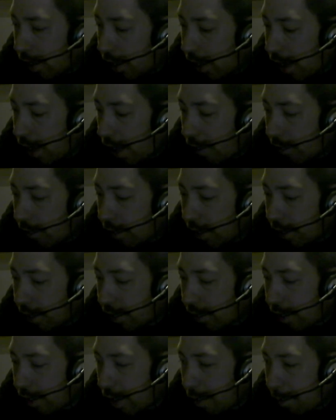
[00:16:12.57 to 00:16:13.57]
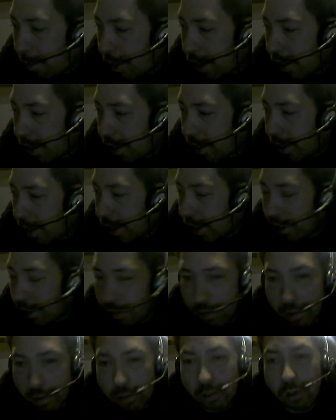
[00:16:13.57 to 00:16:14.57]
I really thought about it, and
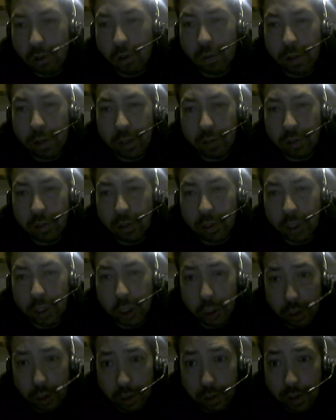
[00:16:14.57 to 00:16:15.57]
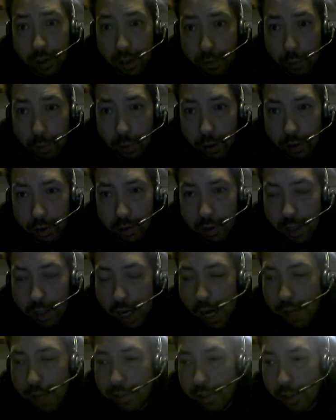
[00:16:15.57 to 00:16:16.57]
there is no reason this shouldn't have worked.
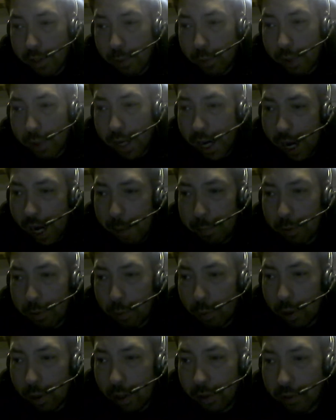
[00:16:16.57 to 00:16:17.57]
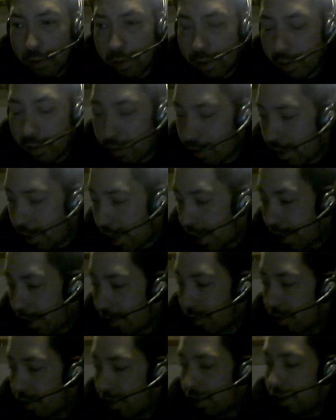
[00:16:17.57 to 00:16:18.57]
I think what happened is
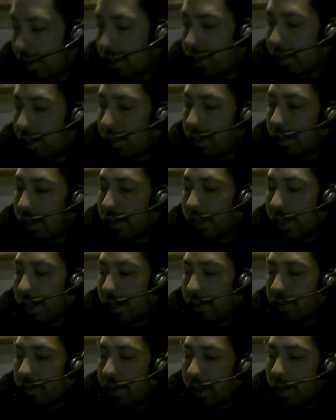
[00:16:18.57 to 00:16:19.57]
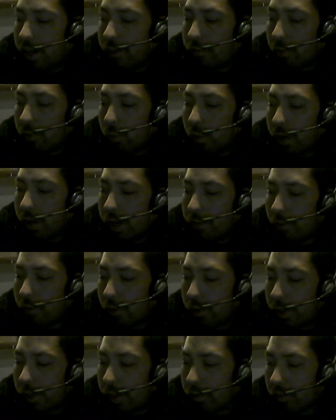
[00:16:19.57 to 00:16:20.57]
that the antenna, for
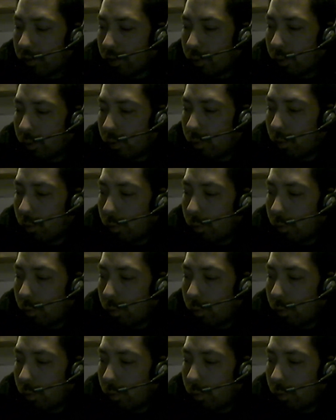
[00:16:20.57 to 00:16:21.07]
whatever reason,